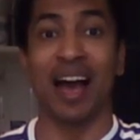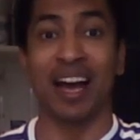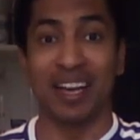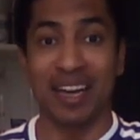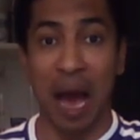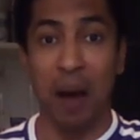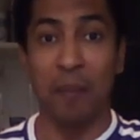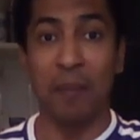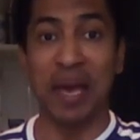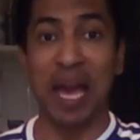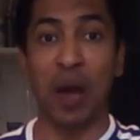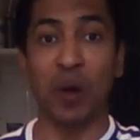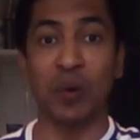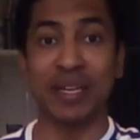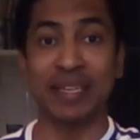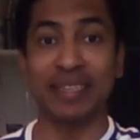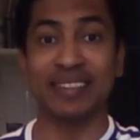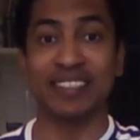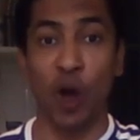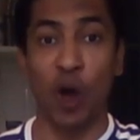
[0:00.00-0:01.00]
Coming out
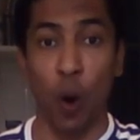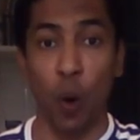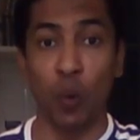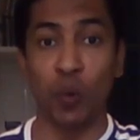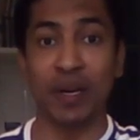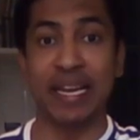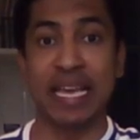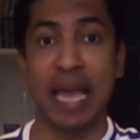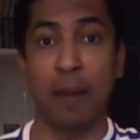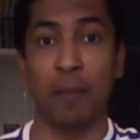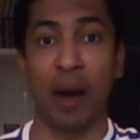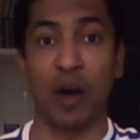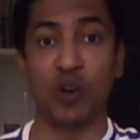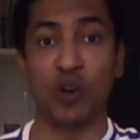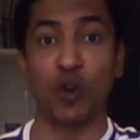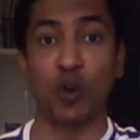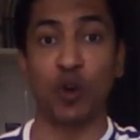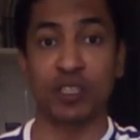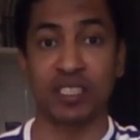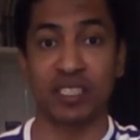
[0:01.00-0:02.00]
is only
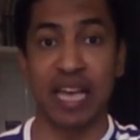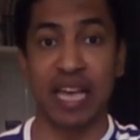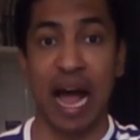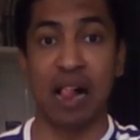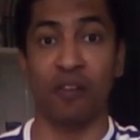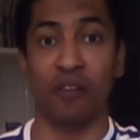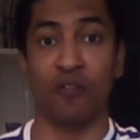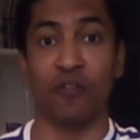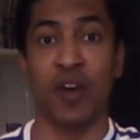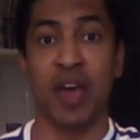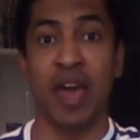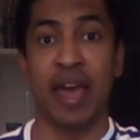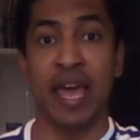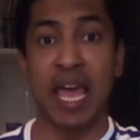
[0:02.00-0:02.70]
about yourself.